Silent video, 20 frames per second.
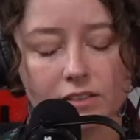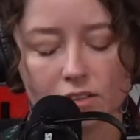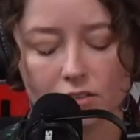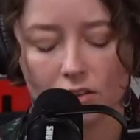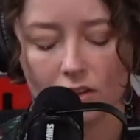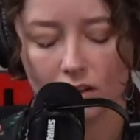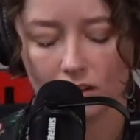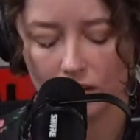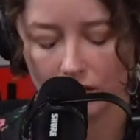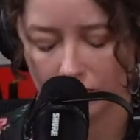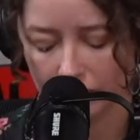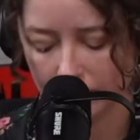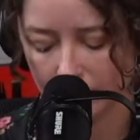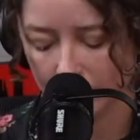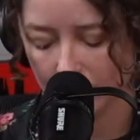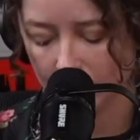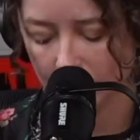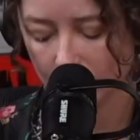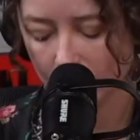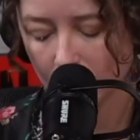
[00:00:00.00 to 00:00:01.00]
a lot of the
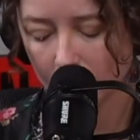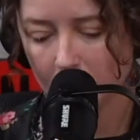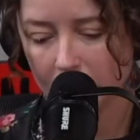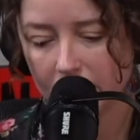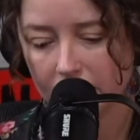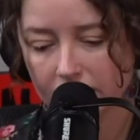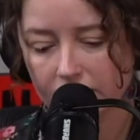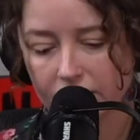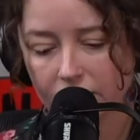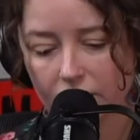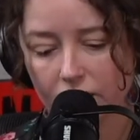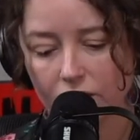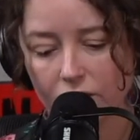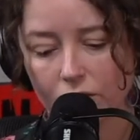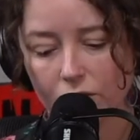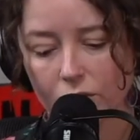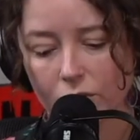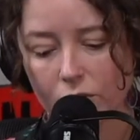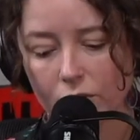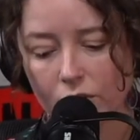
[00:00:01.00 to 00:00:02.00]
normies
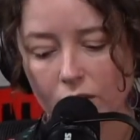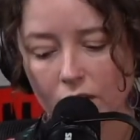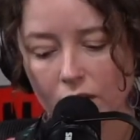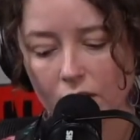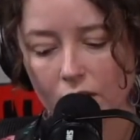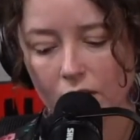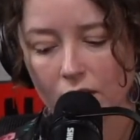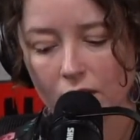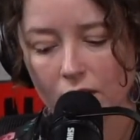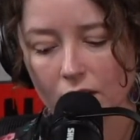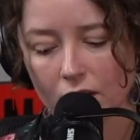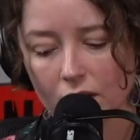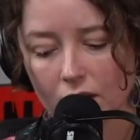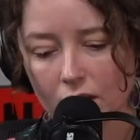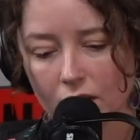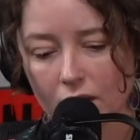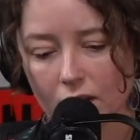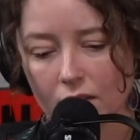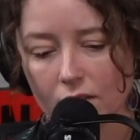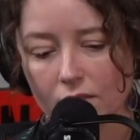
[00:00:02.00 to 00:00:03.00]
who,
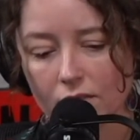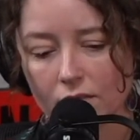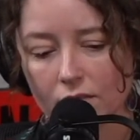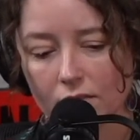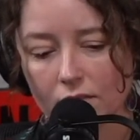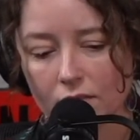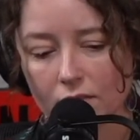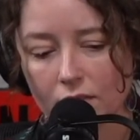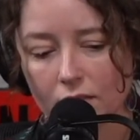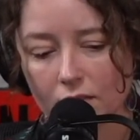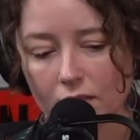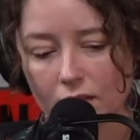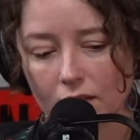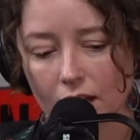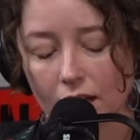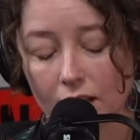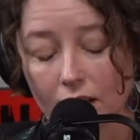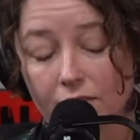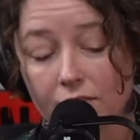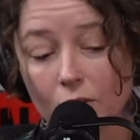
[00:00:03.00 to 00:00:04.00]

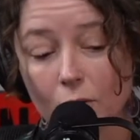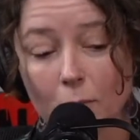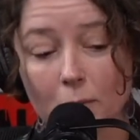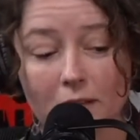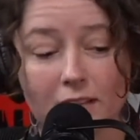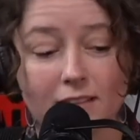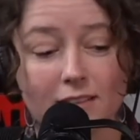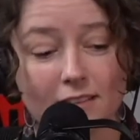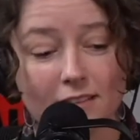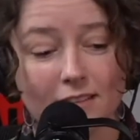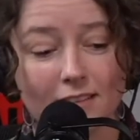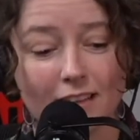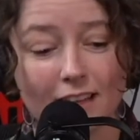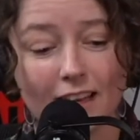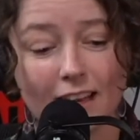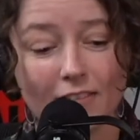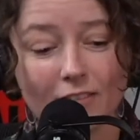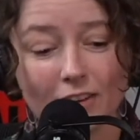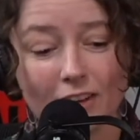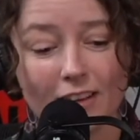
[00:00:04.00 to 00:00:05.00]
I love normies.
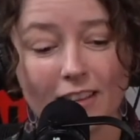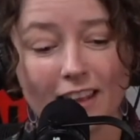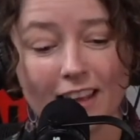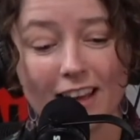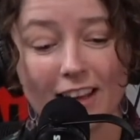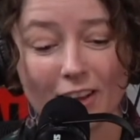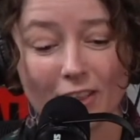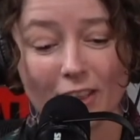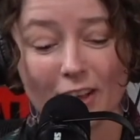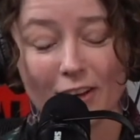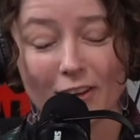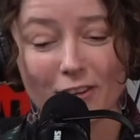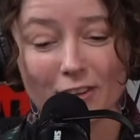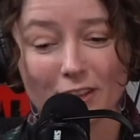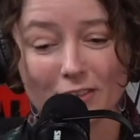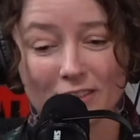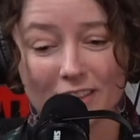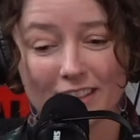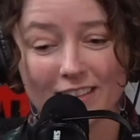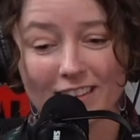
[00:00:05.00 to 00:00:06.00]
Mm. They're
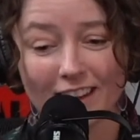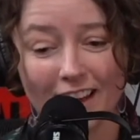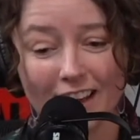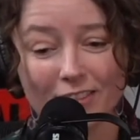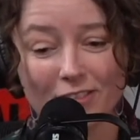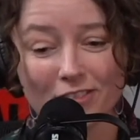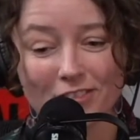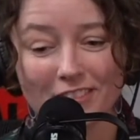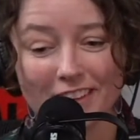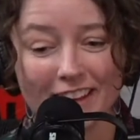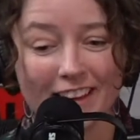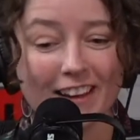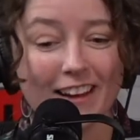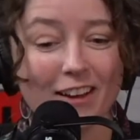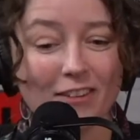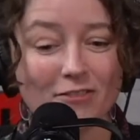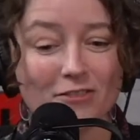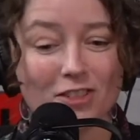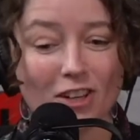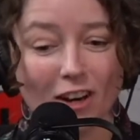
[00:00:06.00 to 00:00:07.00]
living life. They
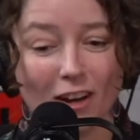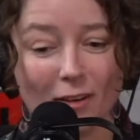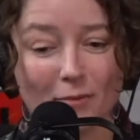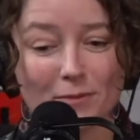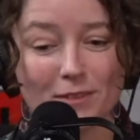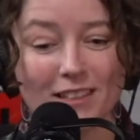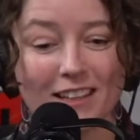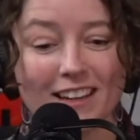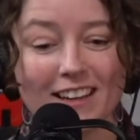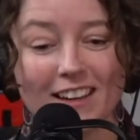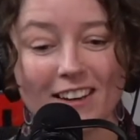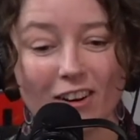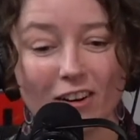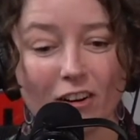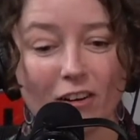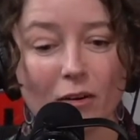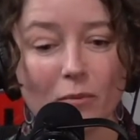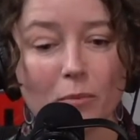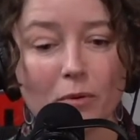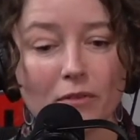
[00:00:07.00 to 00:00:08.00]
have jobs. They
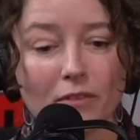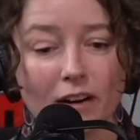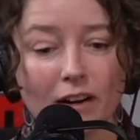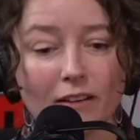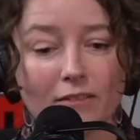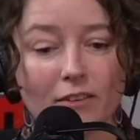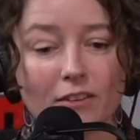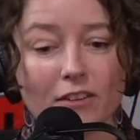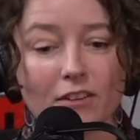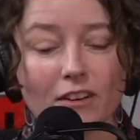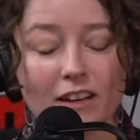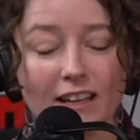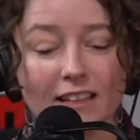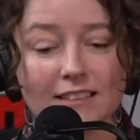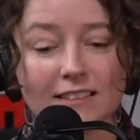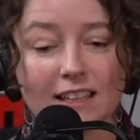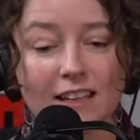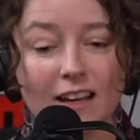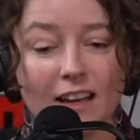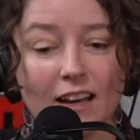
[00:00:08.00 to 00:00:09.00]
are providing for their
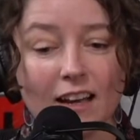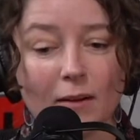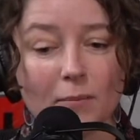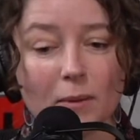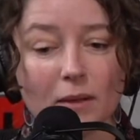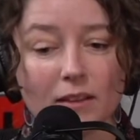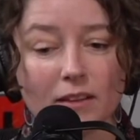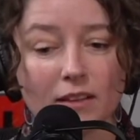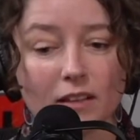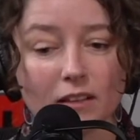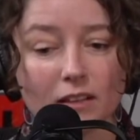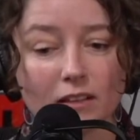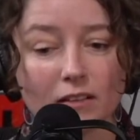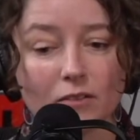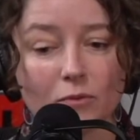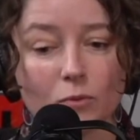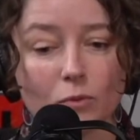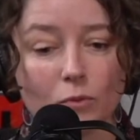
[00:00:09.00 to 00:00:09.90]
kids, but they're